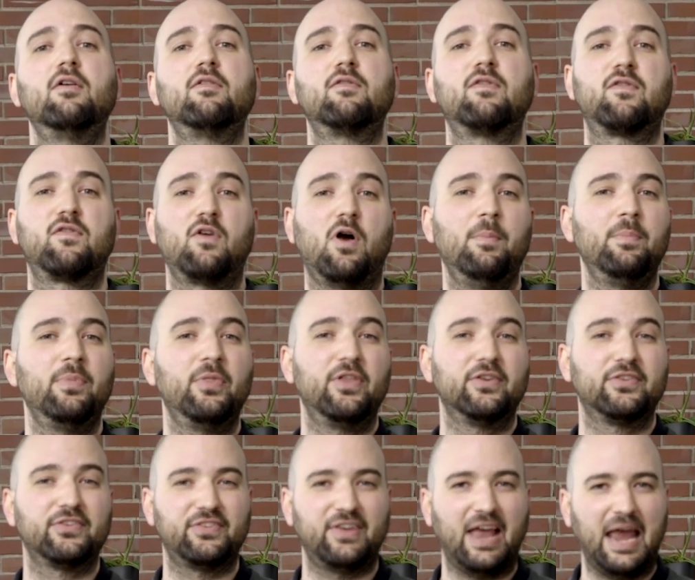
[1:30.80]
from
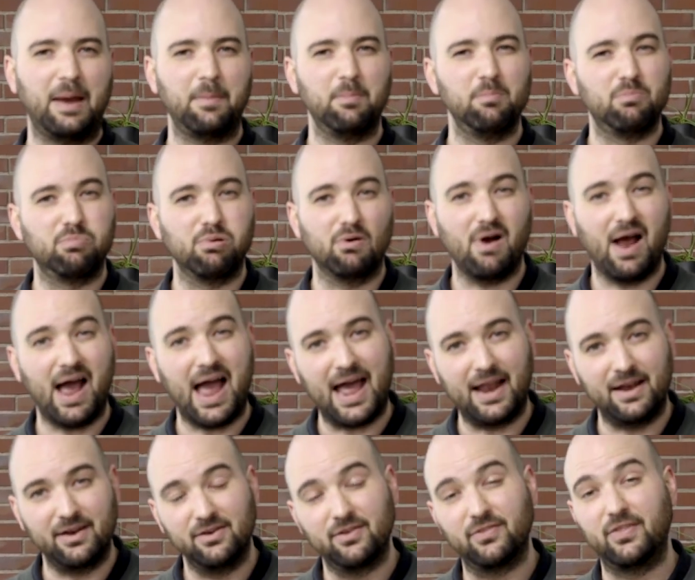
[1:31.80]
the same
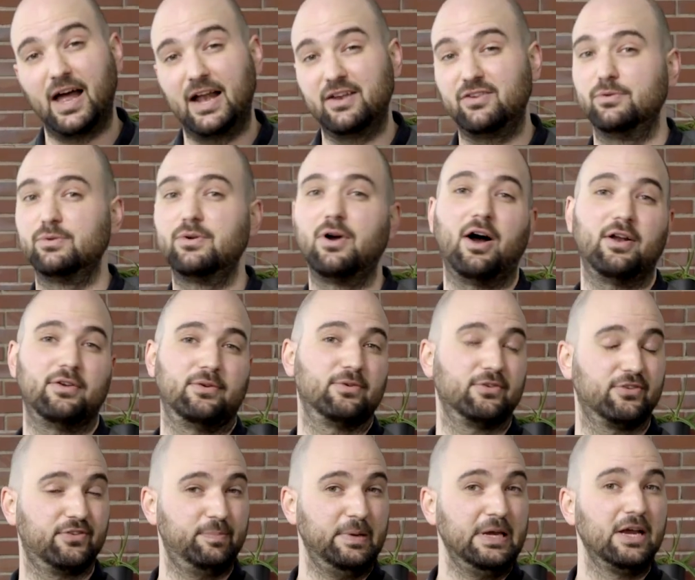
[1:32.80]
brand that you got your
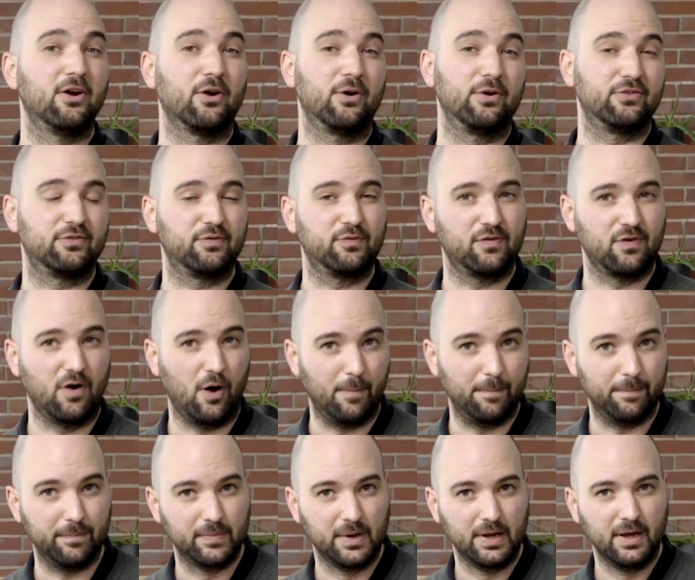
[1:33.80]
speakers
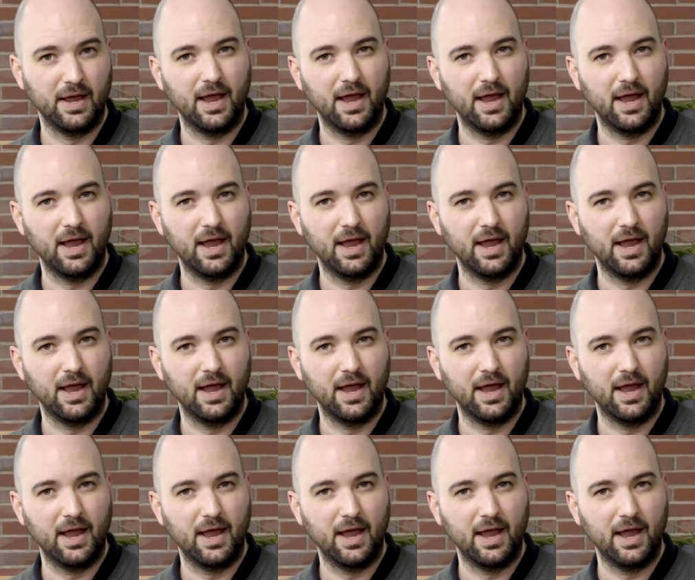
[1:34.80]
from.